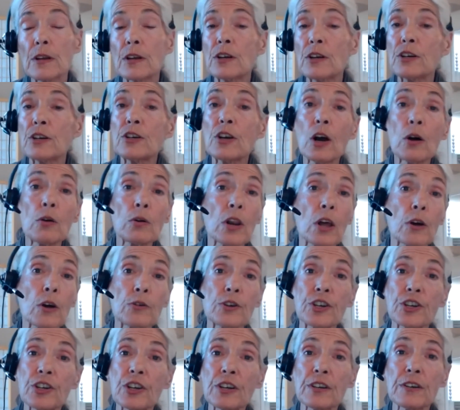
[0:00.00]
No
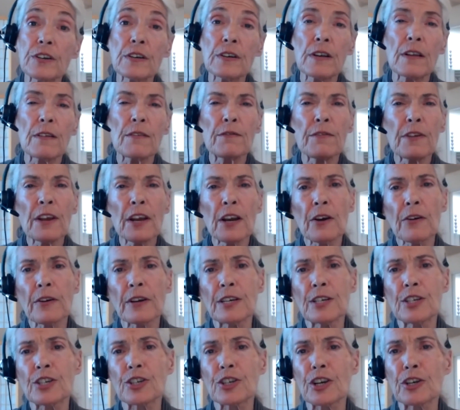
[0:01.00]
lotion, very
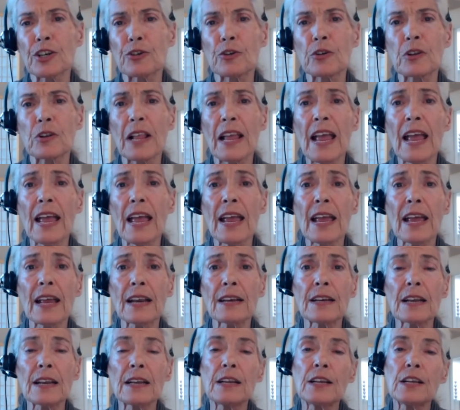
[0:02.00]
gentle hand,
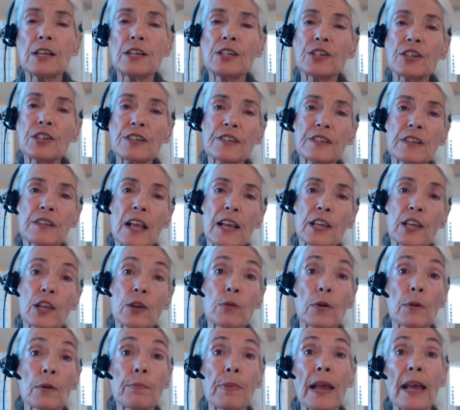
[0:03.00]
just like you
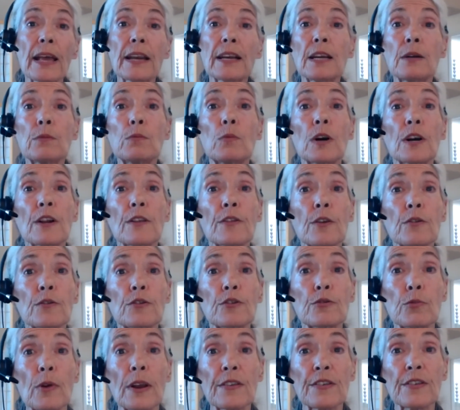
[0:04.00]
were petting one of those
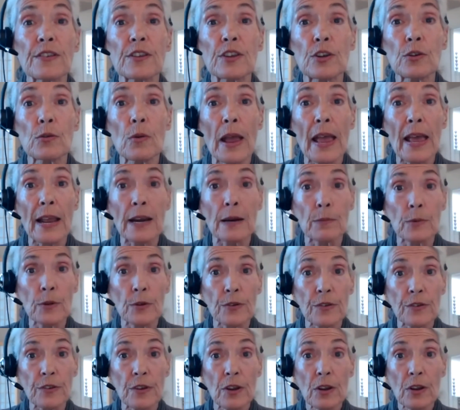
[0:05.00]
rescue
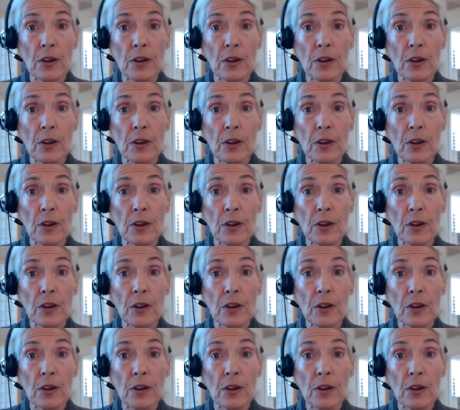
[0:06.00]
animals